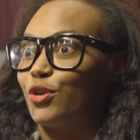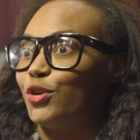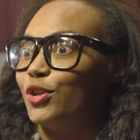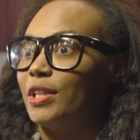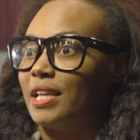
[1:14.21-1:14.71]

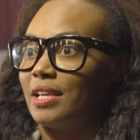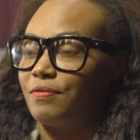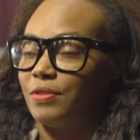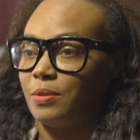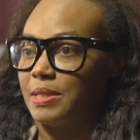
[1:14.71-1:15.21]
early
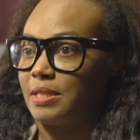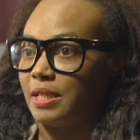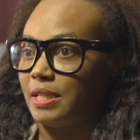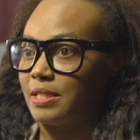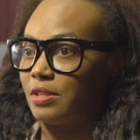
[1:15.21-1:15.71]

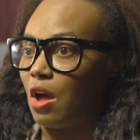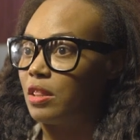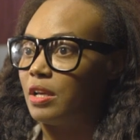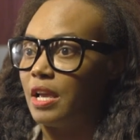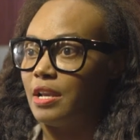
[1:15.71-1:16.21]
influences
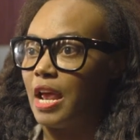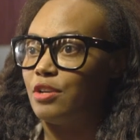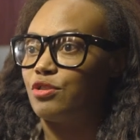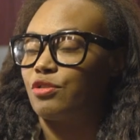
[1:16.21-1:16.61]
and